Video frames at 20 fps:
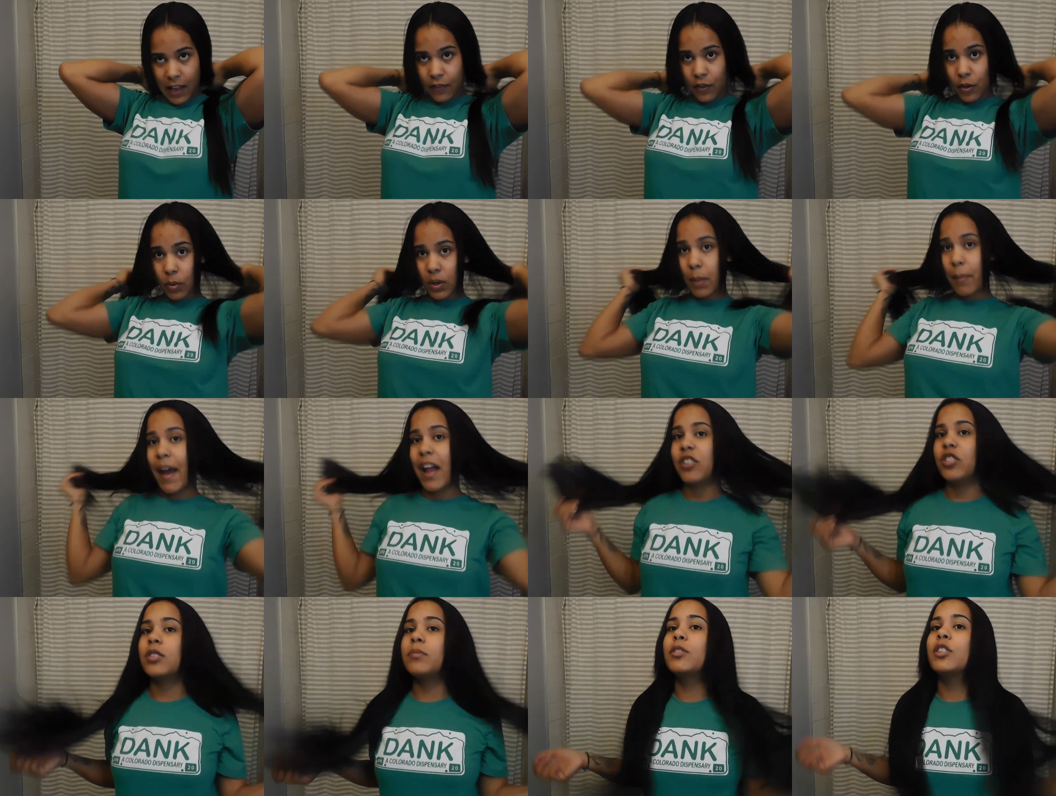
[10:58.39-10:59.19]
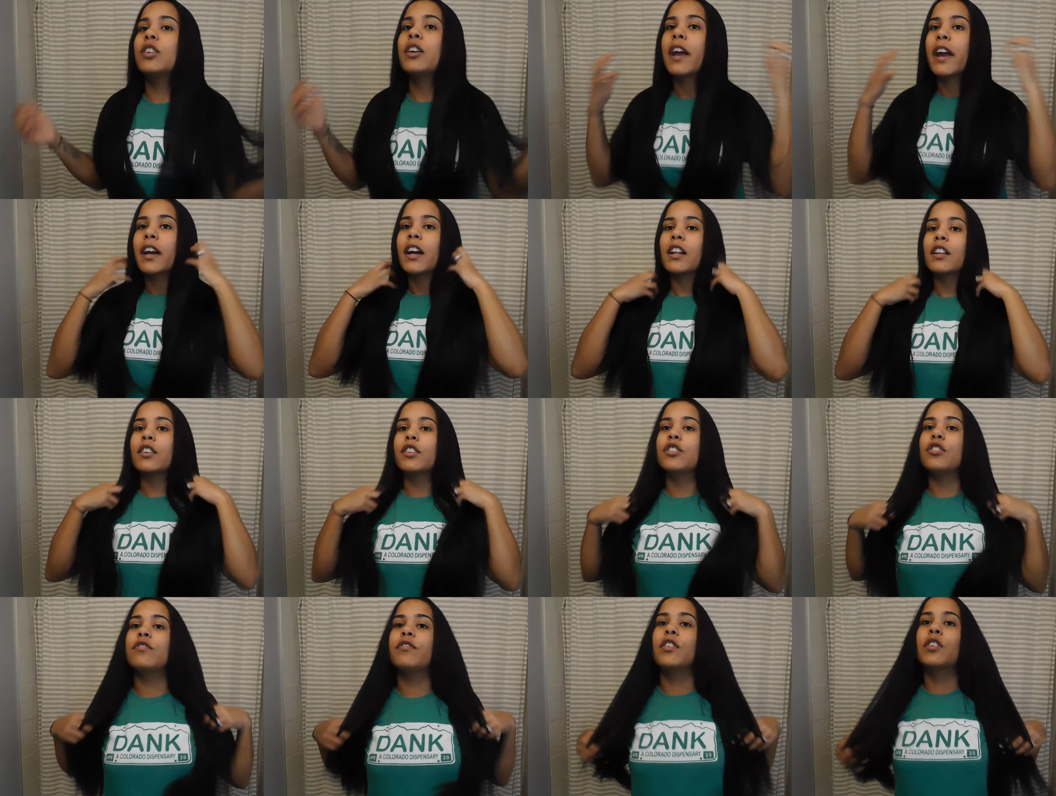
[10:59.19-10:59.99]
If you want to match into your hair color
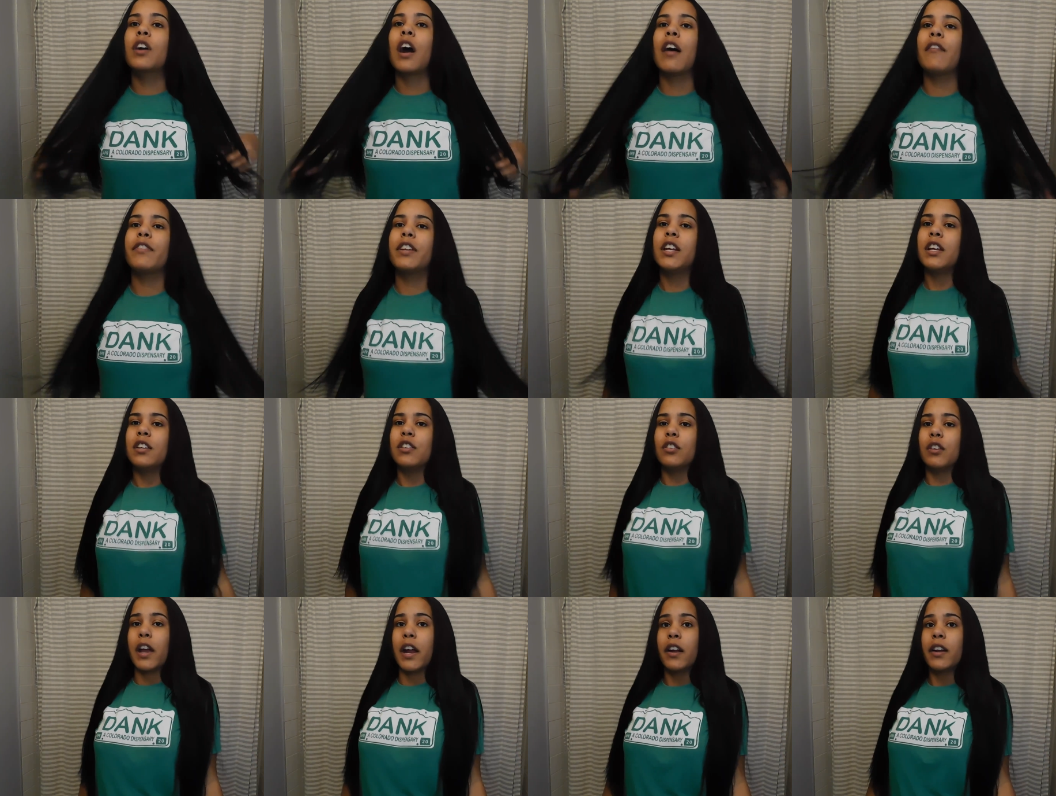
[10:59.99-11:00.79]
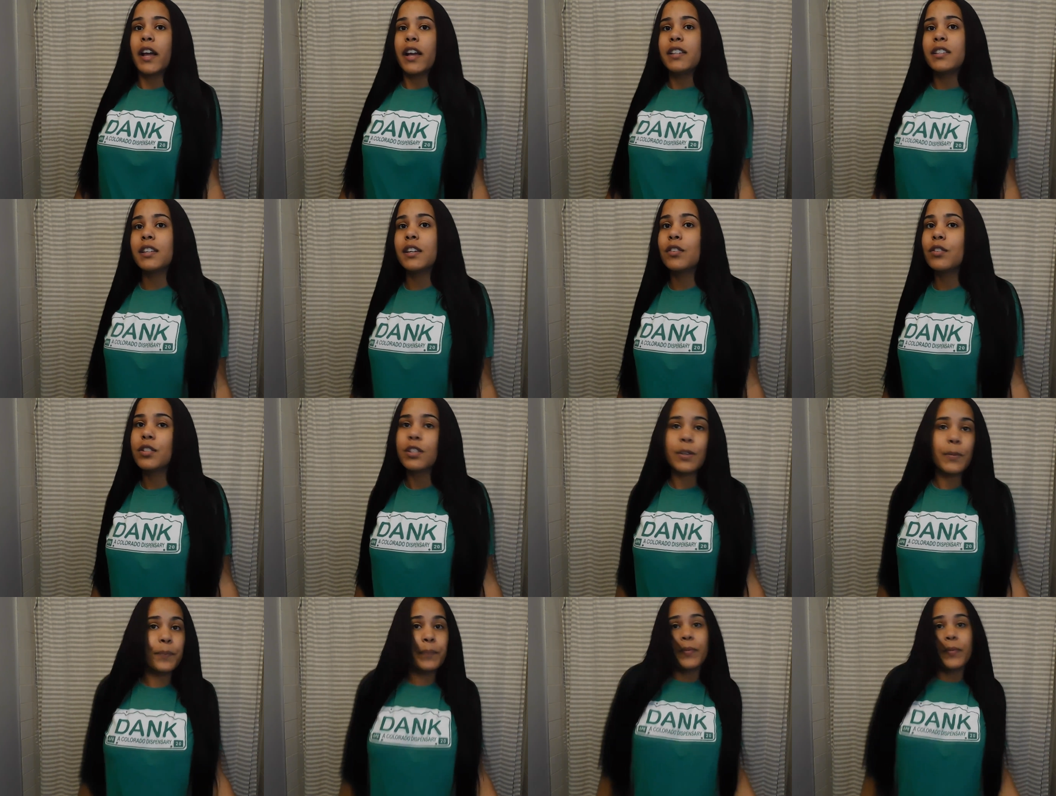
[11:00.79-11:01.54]
and you feel confident in your hair dye skills,